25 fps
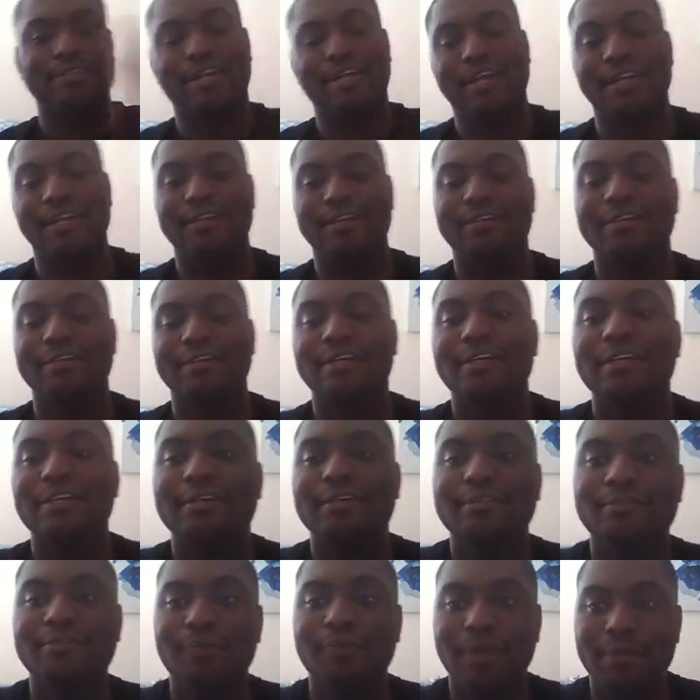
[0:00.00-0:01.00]
Sorry.
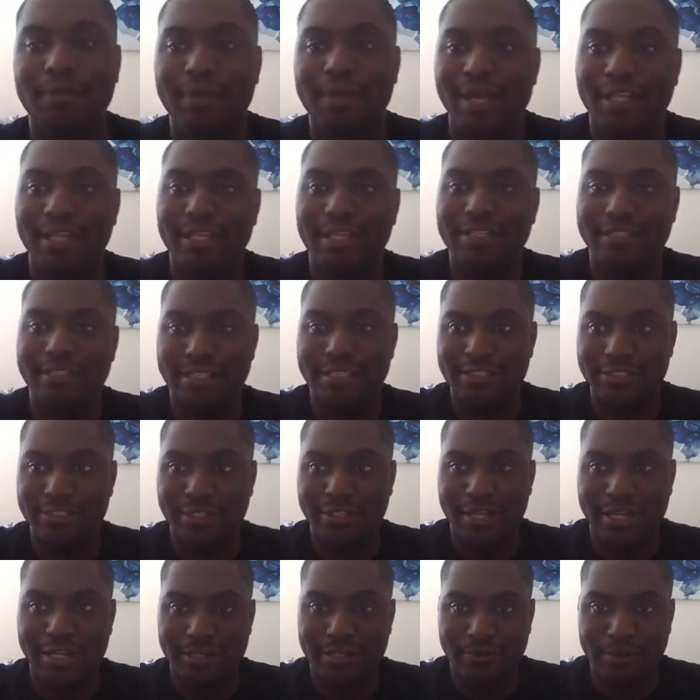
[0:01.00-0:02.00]
Wearing my LAJ
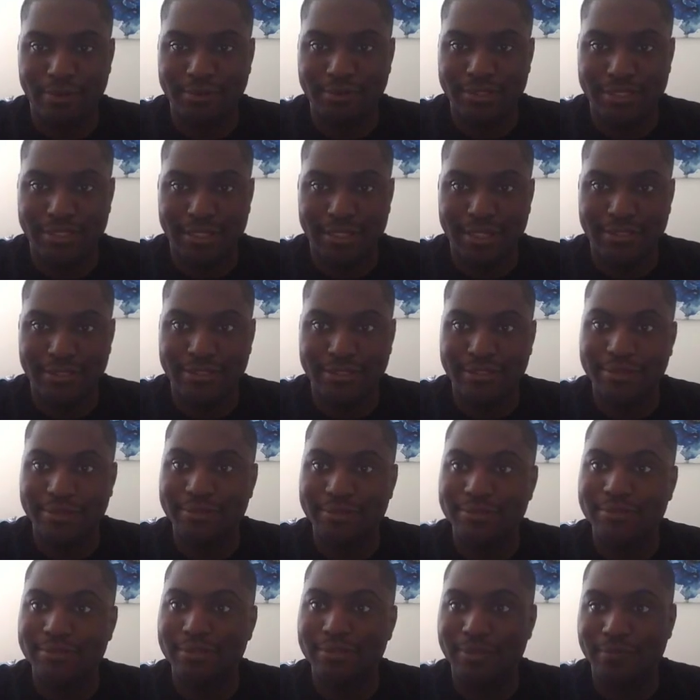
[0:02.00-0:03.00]
shirt, I had to represent Naito.
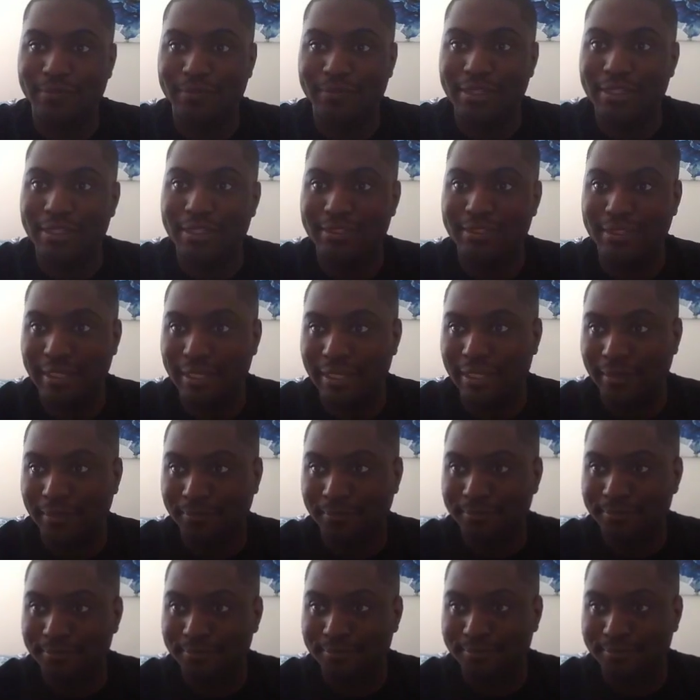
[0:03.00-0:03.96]
So, see ya.